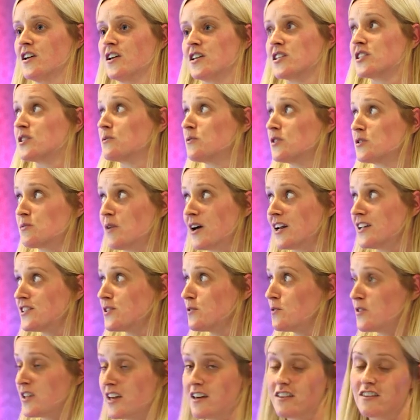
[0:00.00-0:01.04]
So as well as
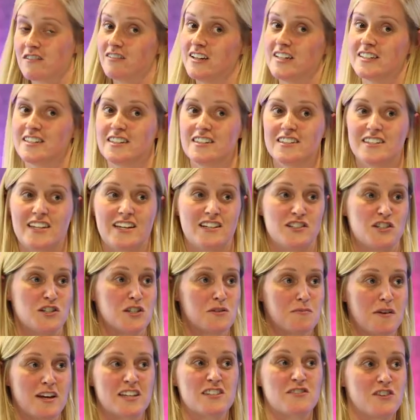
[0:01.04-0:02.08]
all the other reasons, that
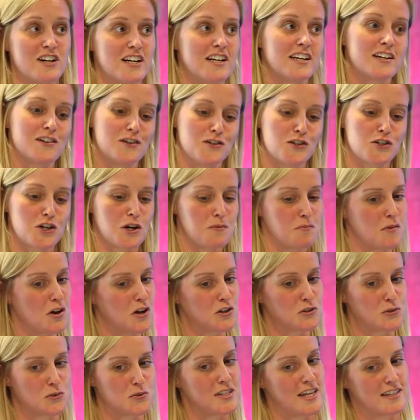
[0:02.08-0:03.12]
just makes really good
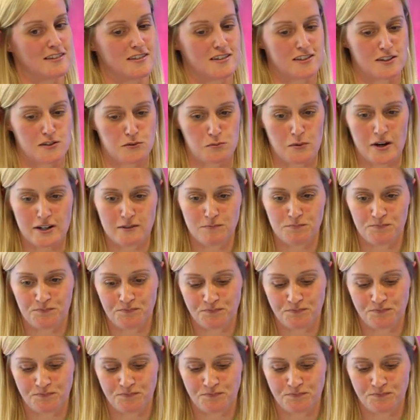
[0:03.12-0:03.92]
commercial sense as well.